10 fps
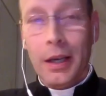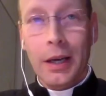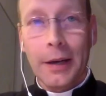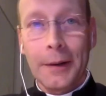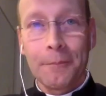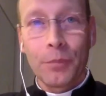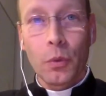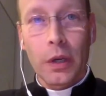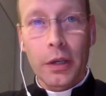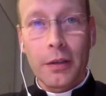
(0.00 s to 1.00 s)

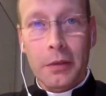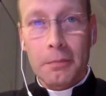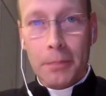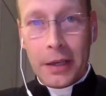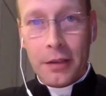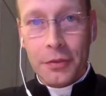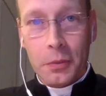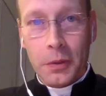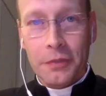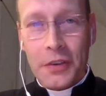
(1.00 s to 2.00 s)
we are going to be playing
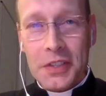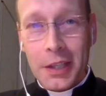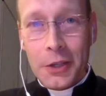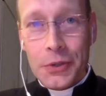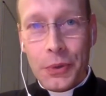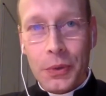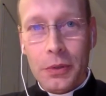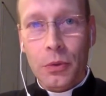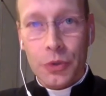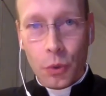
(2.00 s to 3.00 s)
football, the first thing you do
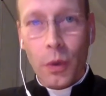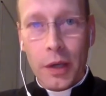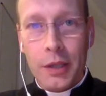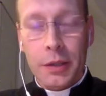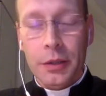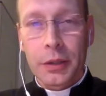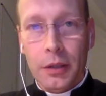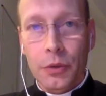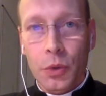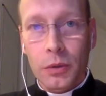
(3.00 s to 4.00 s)
is, so what are the
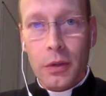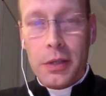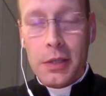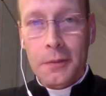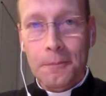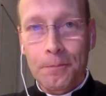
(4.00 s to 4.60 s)
rules?